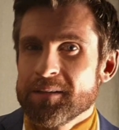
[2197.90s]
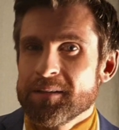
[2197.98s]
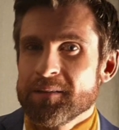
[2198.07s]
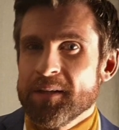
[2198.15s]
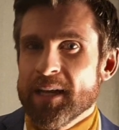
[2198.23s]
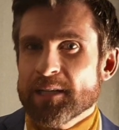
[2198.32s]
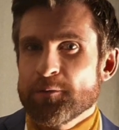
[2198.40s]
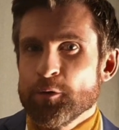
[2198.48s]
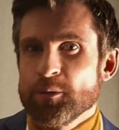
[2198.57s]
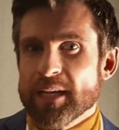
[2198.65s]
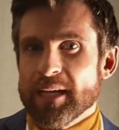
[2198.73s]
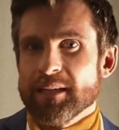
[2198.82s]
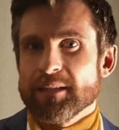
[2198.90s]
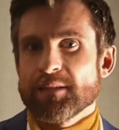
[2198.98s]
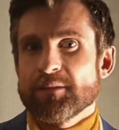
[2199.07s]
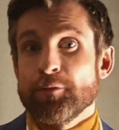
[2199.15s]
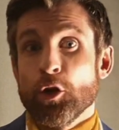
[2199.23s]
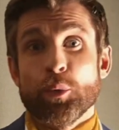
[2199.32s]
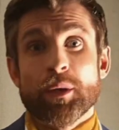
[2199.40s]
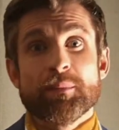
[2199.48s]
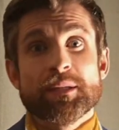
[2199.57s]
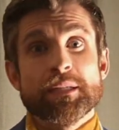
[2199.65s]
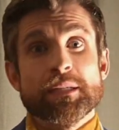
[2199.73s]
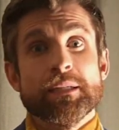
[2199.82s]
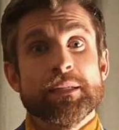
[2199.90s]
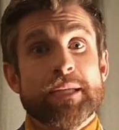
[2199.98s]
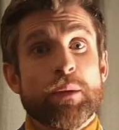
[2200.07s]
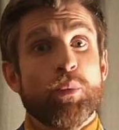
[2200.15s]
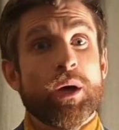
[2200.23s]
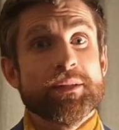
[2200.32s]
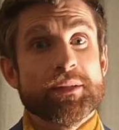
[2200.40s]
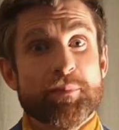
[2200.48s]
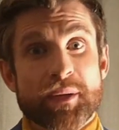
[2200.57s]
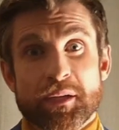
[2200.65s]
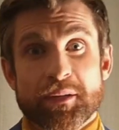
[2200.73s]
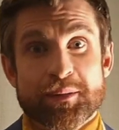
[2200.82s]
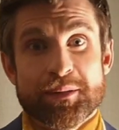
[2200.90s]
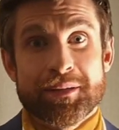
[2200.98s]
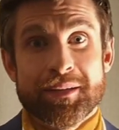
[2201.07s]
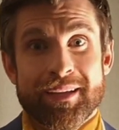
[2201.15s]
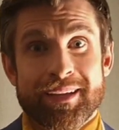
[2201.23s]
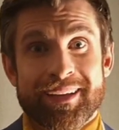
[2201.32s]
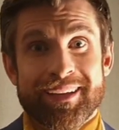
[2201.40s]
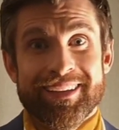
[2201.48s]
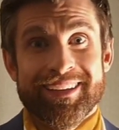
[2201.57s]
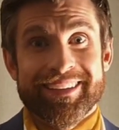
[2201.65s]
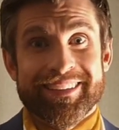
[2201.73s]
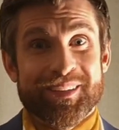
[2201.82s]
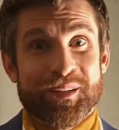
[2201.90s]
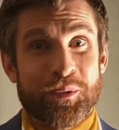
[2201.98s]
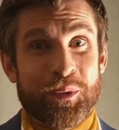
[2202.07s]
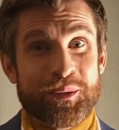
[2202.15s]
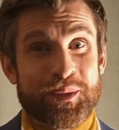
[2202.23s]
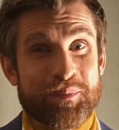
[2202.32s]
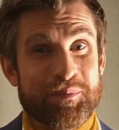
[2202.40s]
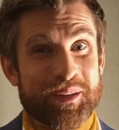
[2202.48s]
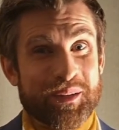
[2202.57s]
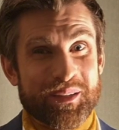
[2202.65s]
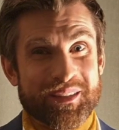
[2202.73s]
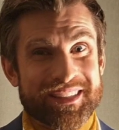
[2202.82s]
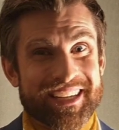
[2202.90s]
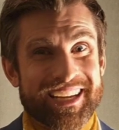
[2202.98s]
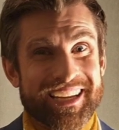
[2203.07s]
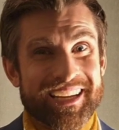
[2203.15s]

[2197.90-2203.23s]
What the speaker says: The next few days following Mr. Temwan's appearance, and oh, what an appearance,